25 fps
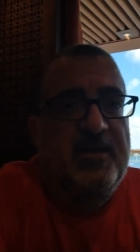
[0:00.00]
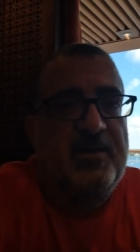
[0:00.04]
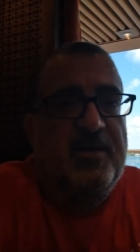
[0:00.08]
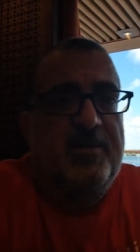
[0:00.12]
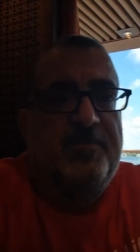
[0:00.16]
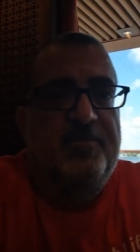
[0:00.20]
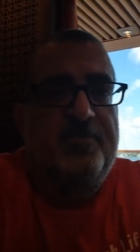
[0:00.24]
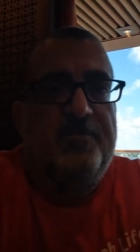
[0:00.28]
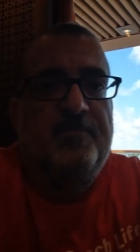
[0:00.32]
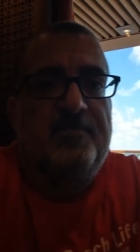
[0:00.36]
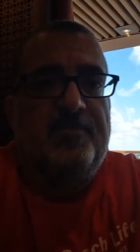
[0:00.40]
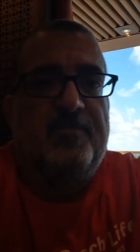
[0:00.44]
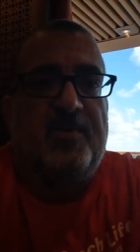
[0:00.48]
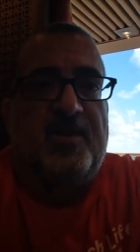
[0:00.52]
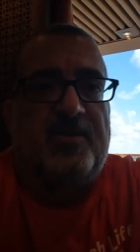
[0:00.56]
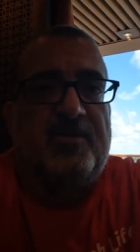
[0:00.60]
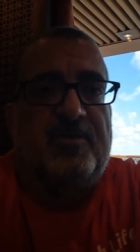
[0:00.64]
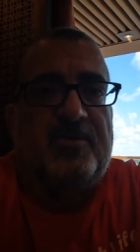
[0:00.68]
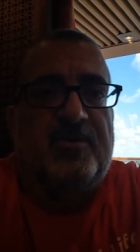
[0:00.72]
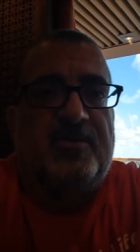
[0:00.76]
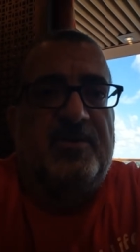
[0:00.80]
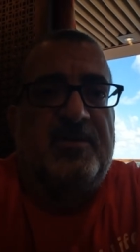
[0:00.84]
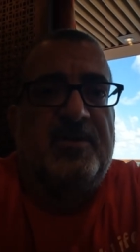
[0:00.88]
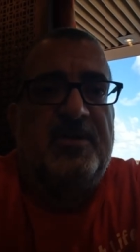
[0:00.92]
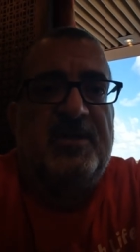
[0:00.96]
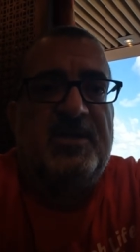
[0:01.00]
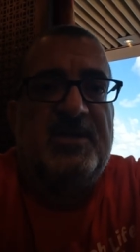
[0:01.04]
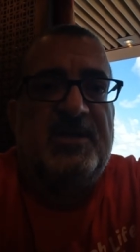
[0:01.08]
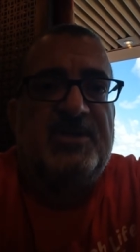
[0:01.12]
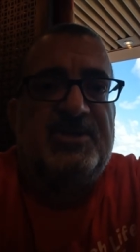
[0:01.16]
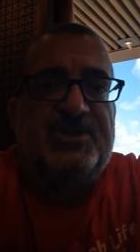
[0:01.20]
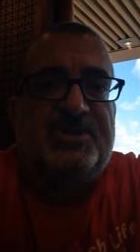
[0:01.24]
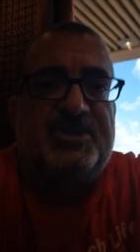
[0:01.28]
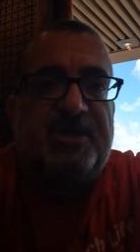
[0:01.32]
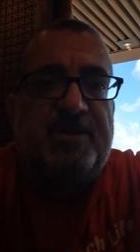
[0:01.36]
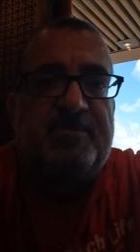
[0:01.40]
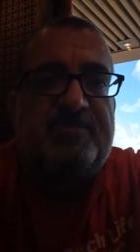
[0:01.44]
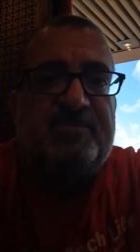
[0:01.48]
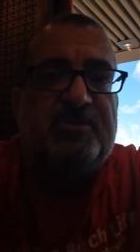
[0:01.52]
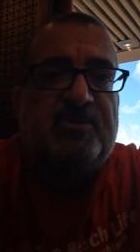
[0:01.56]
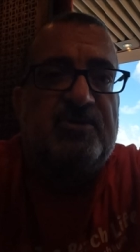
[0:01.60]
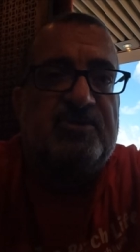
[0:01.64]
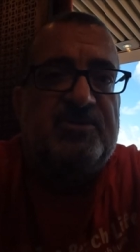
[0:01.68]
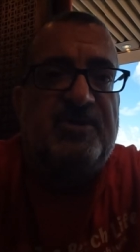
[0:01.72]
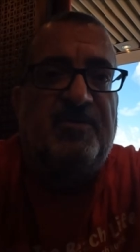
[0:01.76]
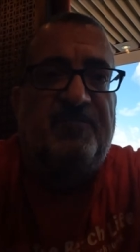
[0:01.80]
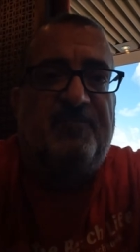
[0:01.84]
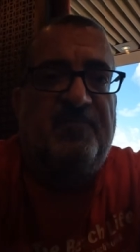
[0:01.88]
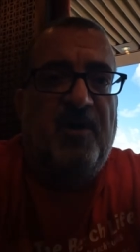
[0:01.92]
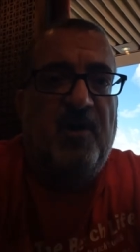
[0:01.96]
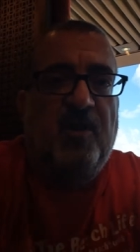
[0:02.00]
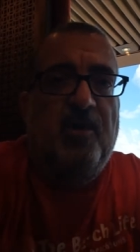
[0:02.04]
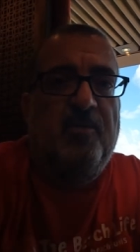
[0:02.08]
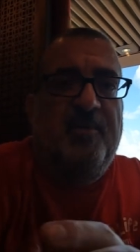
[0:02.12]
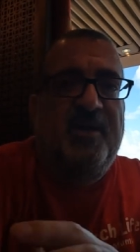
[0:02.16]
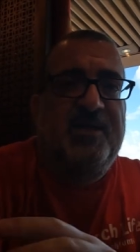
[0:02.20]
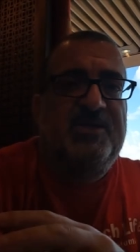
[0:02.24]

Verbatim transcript: um, other ships. Those that follow